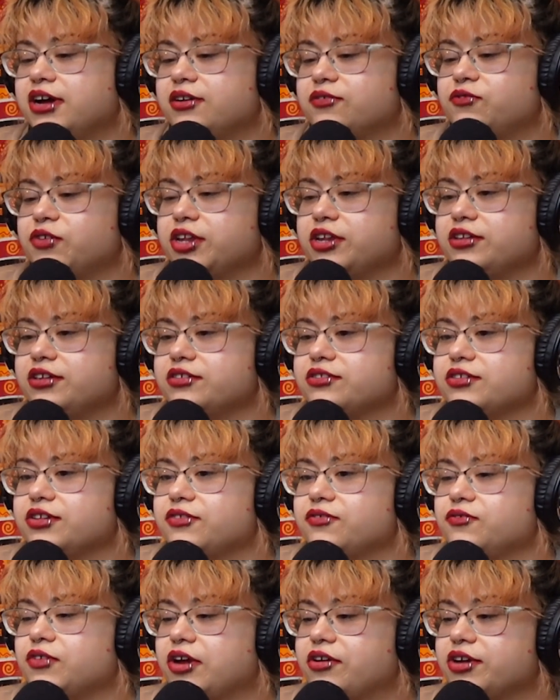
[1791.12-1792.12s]
Philly is in
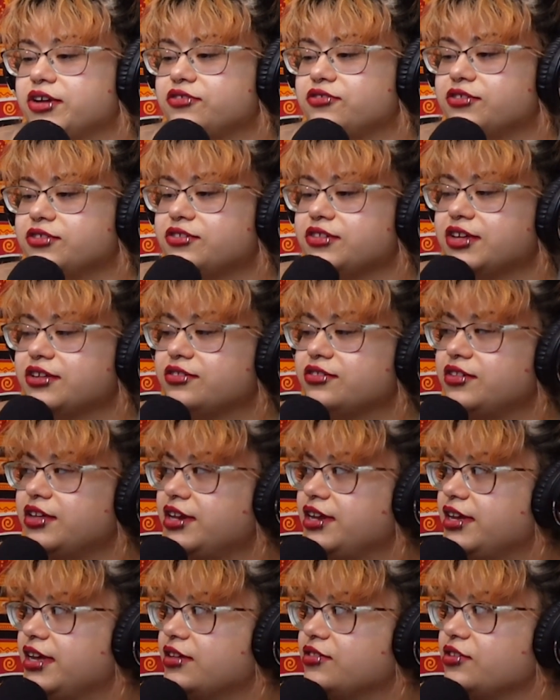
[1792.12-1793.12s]
a very interesting
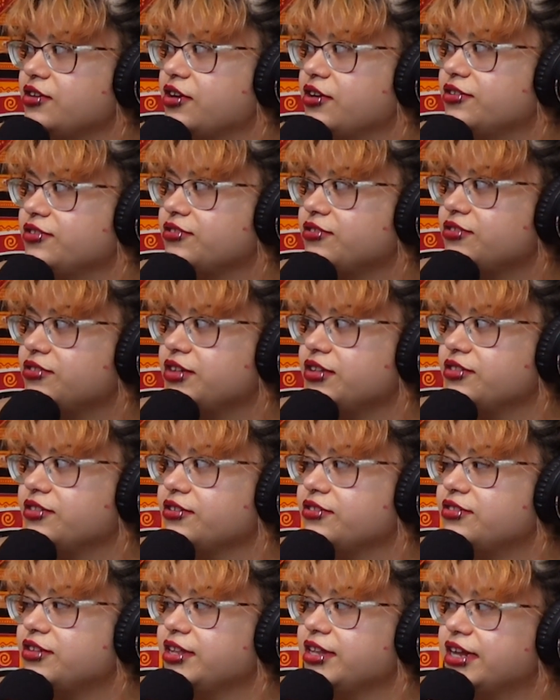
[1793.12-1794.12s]
city. As an artist, you
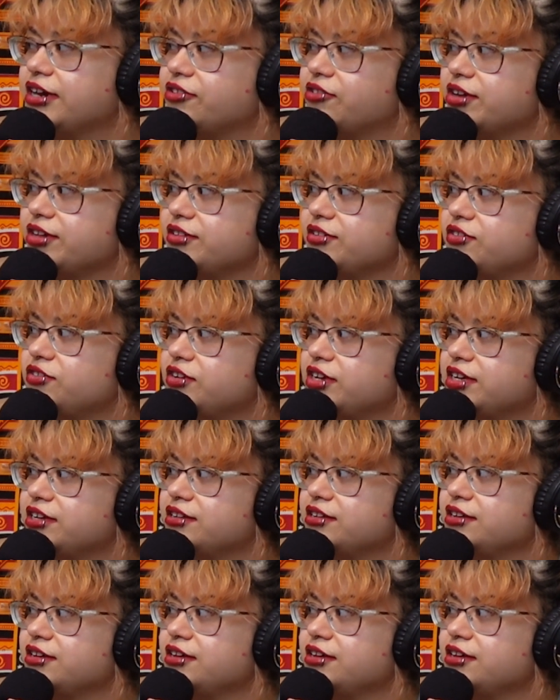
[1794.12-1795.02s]
see a lot of crazy shit.